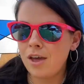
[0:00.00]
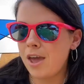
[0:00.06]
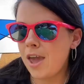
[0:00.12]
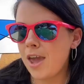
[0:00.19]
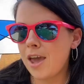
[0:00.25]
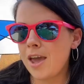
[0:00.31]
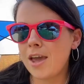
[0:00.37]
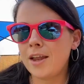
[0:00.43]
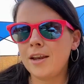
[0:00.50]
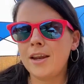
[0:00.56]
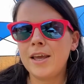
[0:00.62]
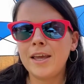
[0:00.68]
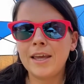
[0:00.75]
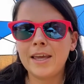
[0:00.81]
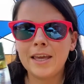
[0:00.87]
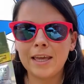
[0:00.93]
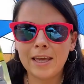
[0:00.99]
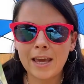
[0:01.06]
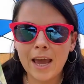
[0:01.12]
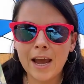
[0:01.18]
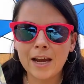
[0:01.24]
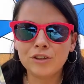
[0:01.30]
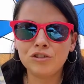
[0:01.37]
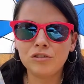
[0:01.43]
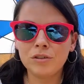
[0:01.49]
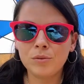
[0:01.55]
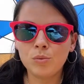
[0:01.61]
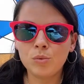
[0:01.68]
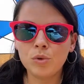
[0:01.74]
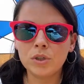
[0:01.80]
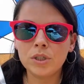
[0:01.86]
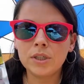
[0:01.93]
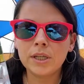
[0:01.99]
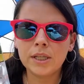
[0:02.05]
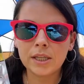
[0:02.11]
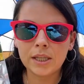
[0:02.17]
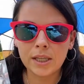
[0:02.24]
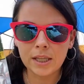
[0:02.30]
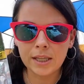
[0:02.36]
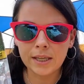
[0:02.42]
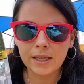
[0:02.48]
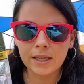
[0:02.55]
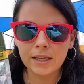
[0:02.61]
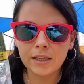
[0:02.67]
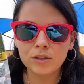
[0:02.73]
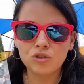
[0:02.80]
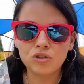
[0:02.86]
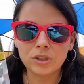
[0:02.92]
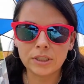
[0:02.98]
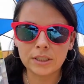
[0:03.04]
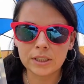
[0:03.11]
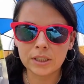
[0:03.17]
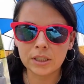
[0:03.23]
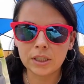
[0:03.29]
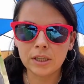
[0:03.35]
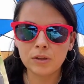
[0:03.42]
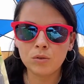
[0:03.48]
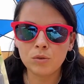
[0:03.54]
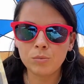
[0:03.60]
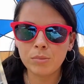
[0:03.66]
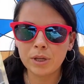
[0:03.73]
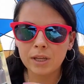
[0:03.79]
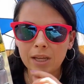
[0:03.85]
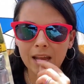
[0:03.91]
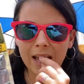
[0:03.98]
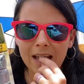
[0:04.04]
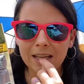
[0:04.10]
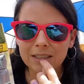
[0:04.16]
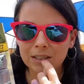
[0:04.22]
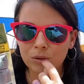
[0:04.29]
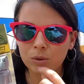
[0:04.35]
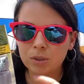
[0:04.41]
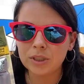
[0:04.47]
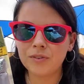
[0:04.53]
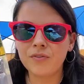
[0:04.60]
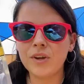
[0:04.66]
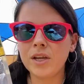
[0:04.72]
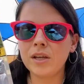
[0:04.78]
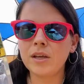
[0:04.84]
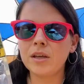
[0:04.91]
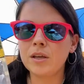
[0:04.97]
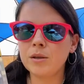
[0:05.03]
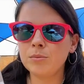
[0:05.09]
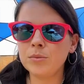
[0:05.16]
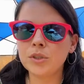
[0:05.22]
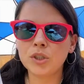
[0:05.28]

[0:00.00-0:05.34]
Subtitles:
And he actually would lick it just a little bit as I was feeding him,